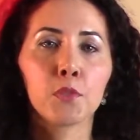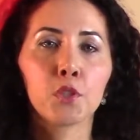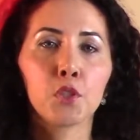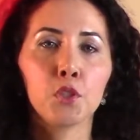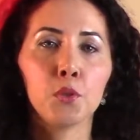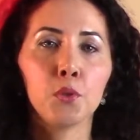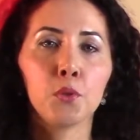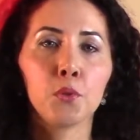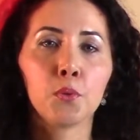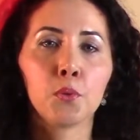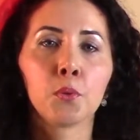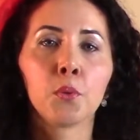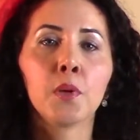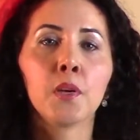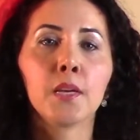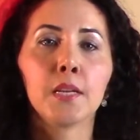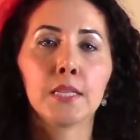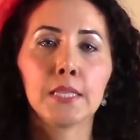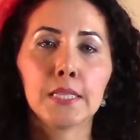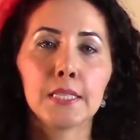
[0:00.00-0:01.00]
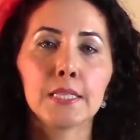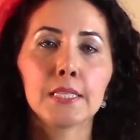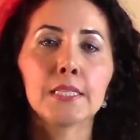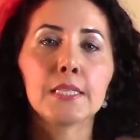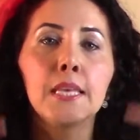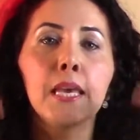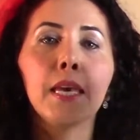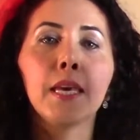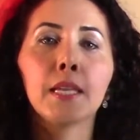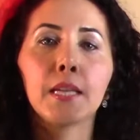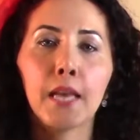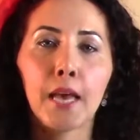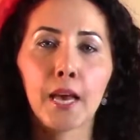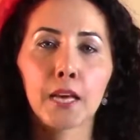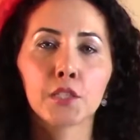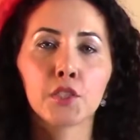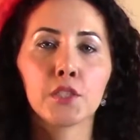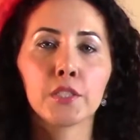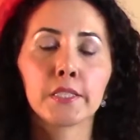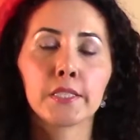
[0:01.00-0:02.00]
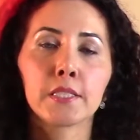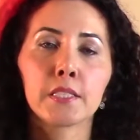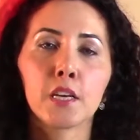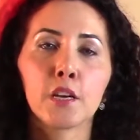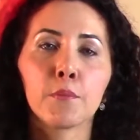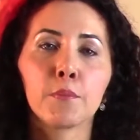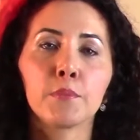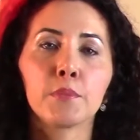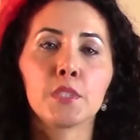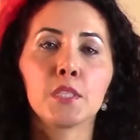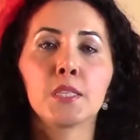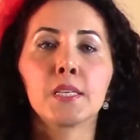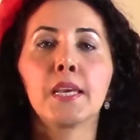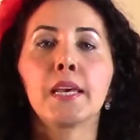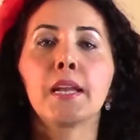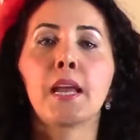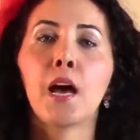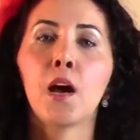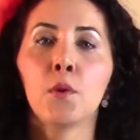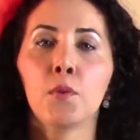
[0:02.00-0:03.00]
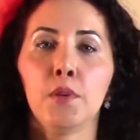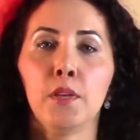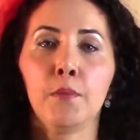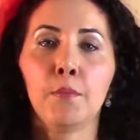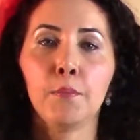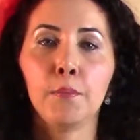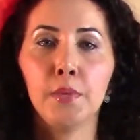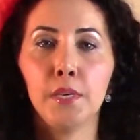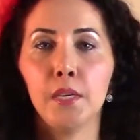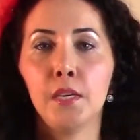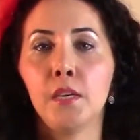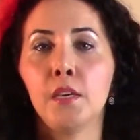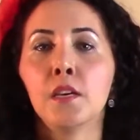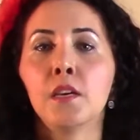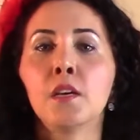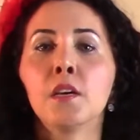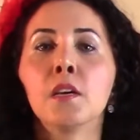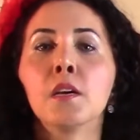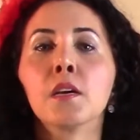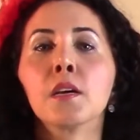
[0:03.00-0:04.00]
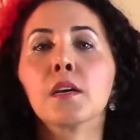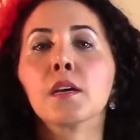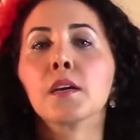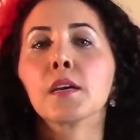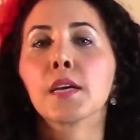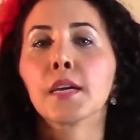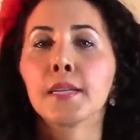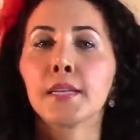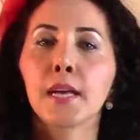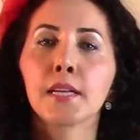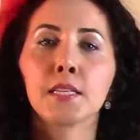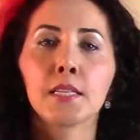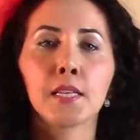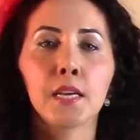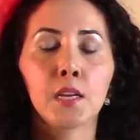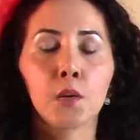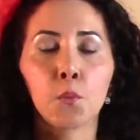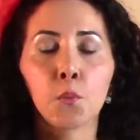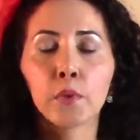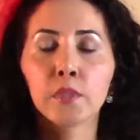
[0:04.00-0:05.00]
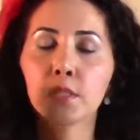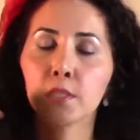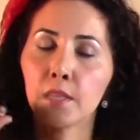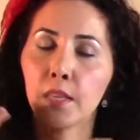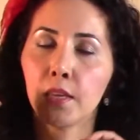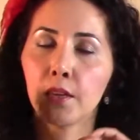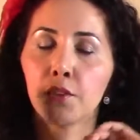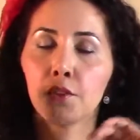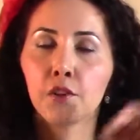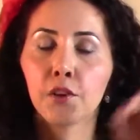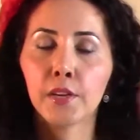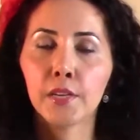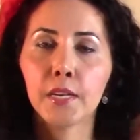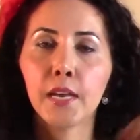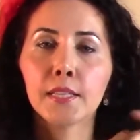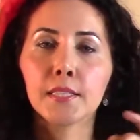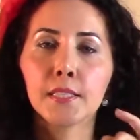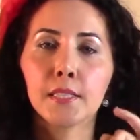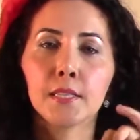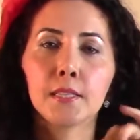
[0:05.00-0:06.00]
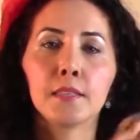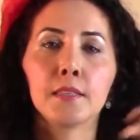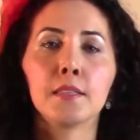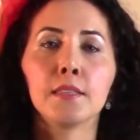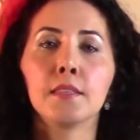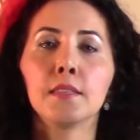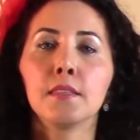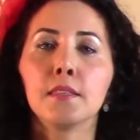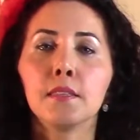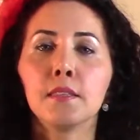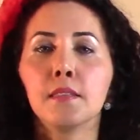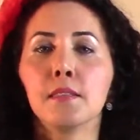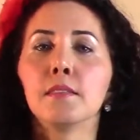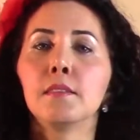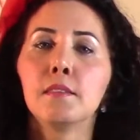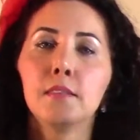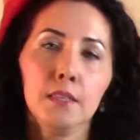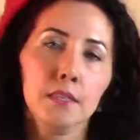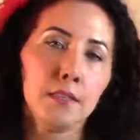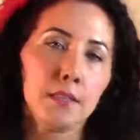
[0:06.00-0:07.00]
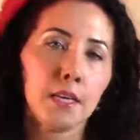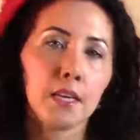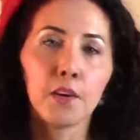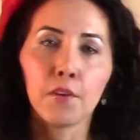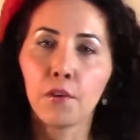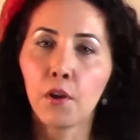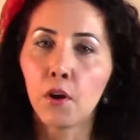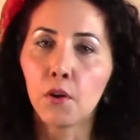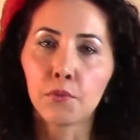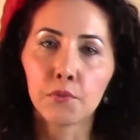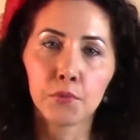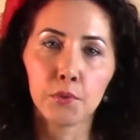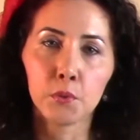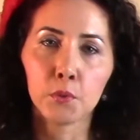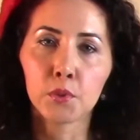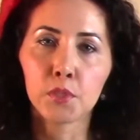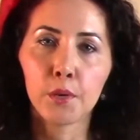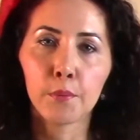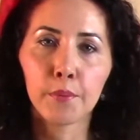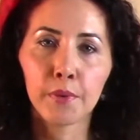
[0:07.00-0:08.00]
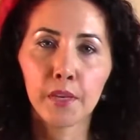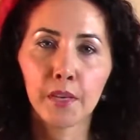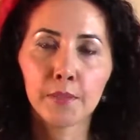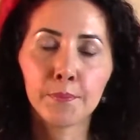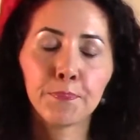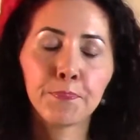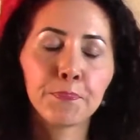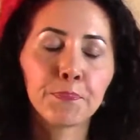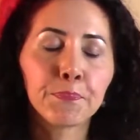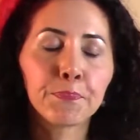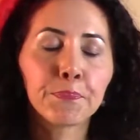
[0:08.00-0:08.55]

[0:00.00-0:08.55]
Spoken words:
to take an action step to get out and be connected again. And once they're connected, they get all fueled up again.